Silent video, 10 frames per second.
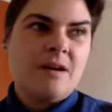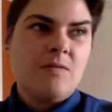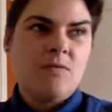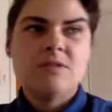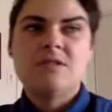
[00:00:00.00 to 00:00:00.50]

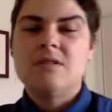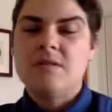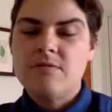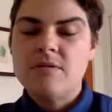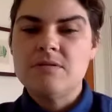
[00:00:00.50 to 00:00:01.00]
once in the
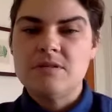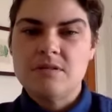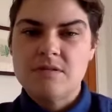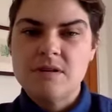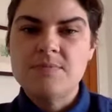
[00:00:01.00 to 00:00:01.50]
throes and the
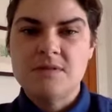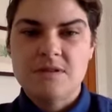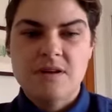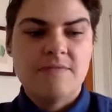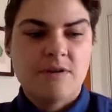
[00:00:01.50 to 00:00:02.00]
grips
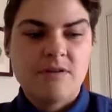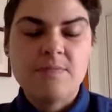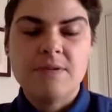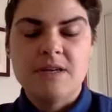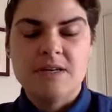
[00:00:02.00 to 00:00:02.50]
of a
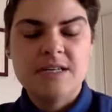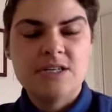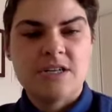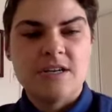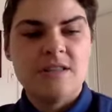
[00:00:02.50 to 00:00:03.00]
crippling
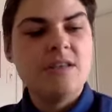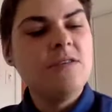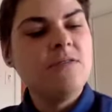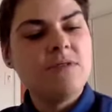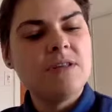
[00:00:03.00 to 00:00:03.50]
addiction,
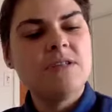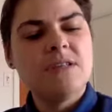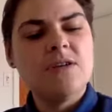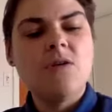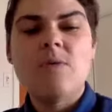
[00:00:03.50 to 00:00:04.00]
you really
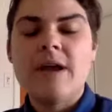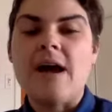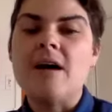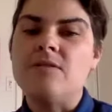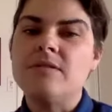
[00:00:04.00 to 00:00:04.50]
see no way
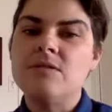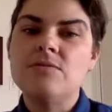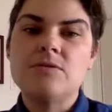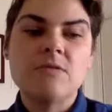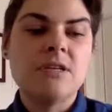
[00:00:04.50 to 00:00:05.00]
out. And there
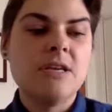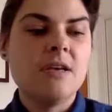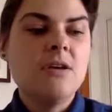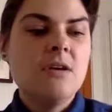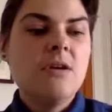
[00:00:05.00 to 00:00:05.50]
was really
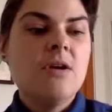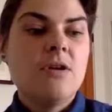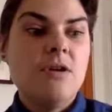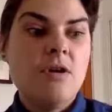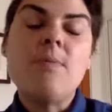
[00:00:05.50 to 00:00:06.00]

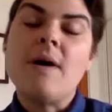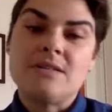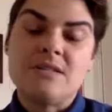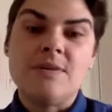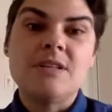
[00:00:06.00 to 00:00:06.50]
no
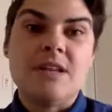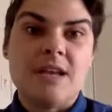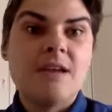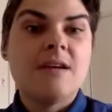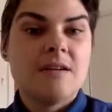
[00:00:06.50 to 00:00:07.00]

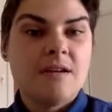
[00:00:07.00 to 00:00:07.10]
possibility.